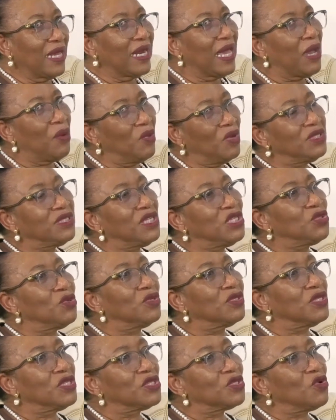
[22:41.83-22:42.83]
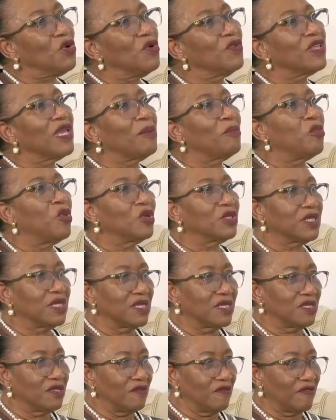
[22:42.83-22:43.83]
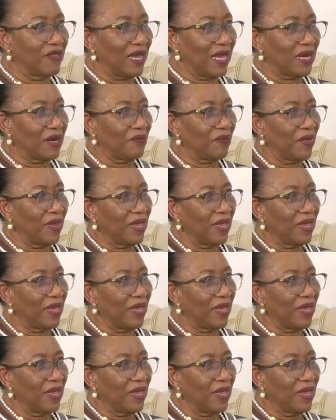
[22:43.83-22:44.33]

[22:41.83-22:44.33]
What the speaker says: I wanted to underscore the importance of that.